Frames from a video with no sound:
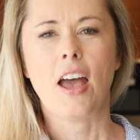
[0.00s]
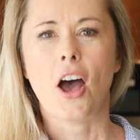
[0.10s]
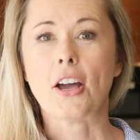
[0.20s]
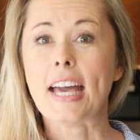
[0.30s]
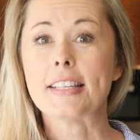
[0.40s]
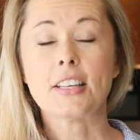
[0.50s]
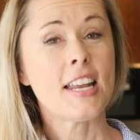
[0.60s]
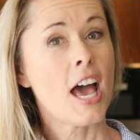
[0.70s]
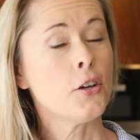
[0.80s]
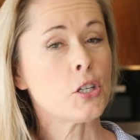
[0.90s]
Okay, so
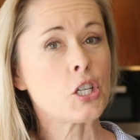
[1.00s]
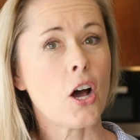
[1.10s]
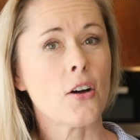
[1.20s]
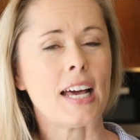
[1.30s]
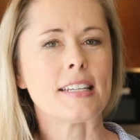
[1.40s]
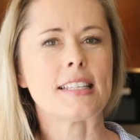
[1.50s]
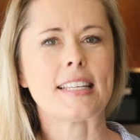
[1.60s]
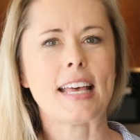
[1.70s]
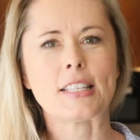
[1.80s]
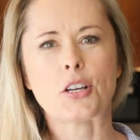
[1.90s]
now your child
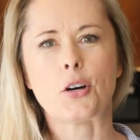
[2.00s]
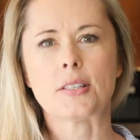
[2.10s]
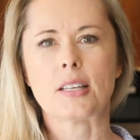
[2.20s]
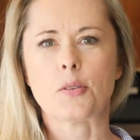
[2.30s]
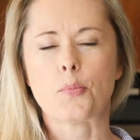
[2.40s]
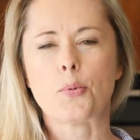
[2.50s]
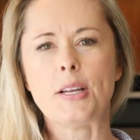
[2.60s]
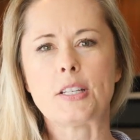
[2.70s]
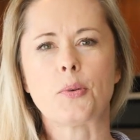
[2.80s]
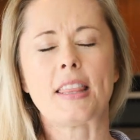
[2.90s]
understands the concept of
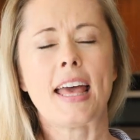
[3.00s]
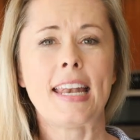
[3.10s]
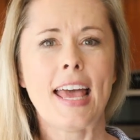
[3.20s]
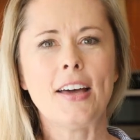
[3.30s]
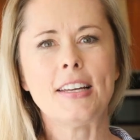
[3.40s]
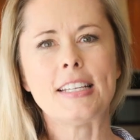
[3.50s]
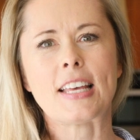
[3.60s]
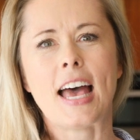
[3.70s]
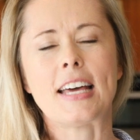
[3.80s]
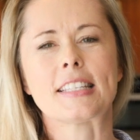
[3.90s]
print. They now need to
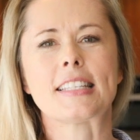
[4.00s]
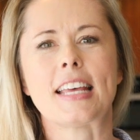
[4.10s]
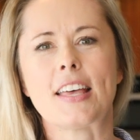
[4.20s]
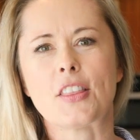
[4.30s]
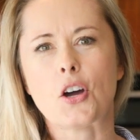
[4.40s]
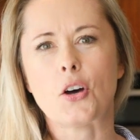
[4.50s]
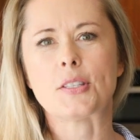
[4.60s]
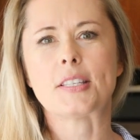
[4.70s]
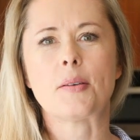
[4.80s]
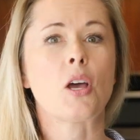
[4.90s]
understand the
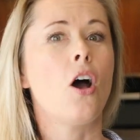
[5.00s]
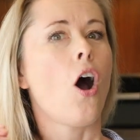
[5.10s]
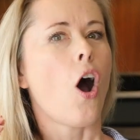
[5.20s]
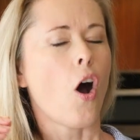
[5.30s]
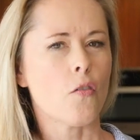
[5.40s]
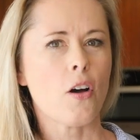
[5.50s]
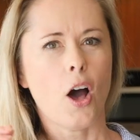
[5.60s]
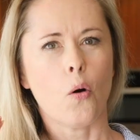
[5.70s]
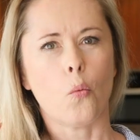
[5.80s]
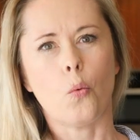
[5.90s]
concept of
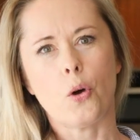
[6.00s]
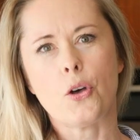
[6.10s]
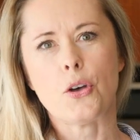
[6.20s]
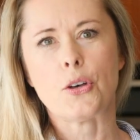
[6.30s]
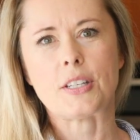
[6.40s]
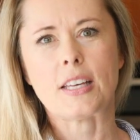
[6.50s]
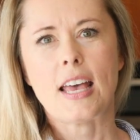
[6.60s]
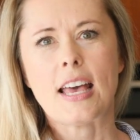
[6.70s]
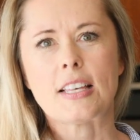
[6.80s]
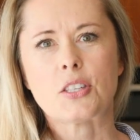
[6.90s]
a word.
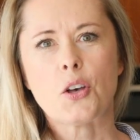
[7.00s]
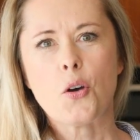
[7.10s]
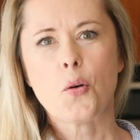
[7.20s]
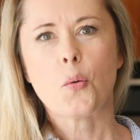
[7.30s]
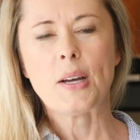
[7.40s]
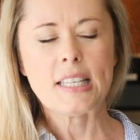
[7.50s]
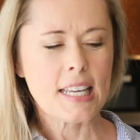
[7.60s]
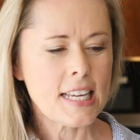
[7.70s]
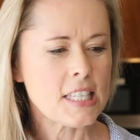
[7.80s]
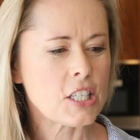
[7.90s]
So we
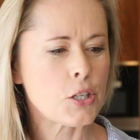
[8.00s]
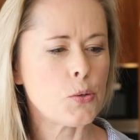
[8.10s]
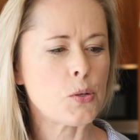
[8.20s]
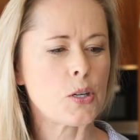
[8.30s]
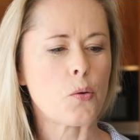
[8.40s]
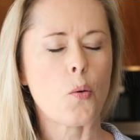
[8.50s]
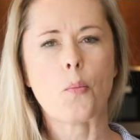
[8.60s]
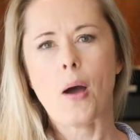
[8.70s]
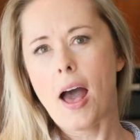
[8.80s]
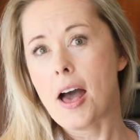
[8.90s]
teach children
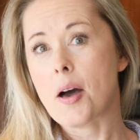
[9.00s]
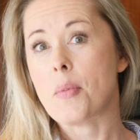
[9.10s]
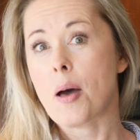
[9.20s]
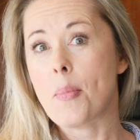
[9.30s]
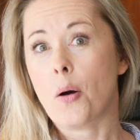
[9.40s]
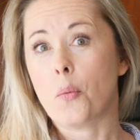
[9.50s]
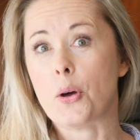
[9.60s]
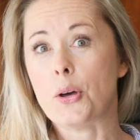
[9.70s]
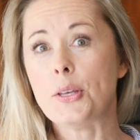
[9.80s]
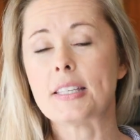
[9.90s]
about
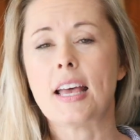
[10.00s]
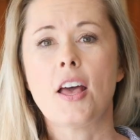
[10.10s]
words